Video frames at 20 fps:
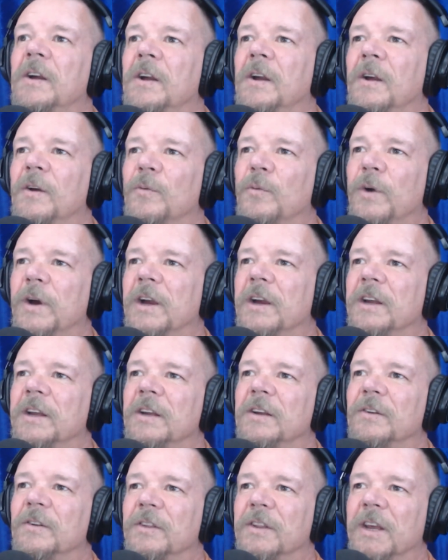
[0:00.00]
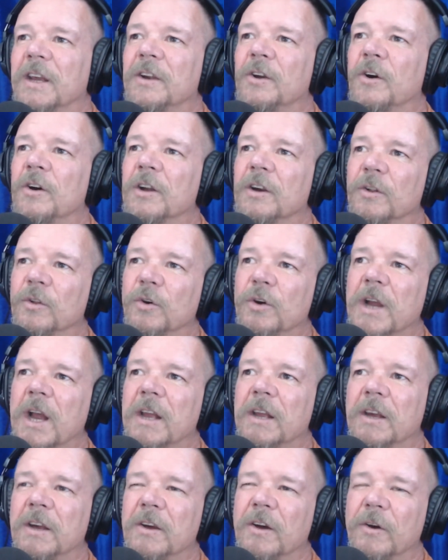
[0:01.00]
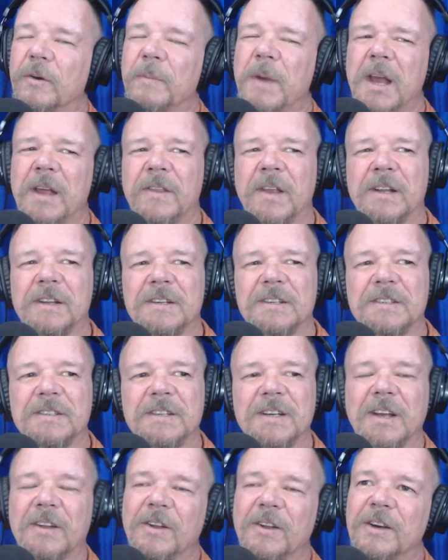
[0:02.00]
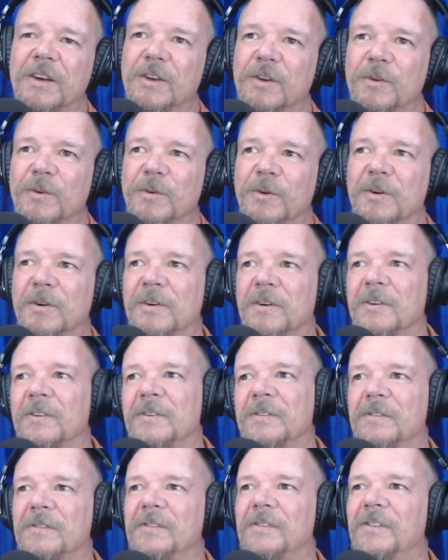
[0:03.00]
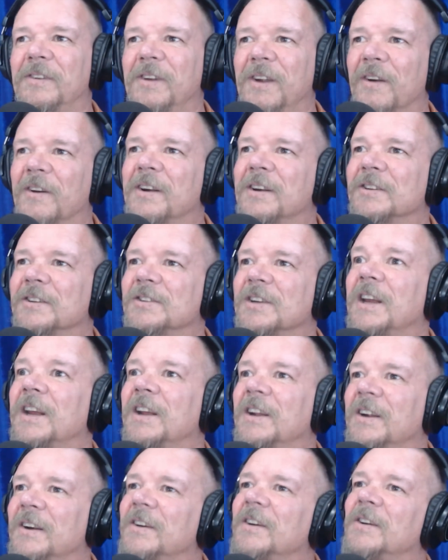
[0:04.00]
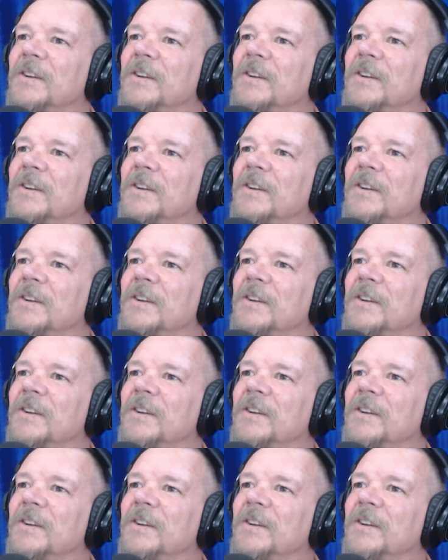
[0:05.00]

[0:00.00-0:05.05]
where they're not going to look at you and go, man, that doesn't sound like you, or, you know, because they...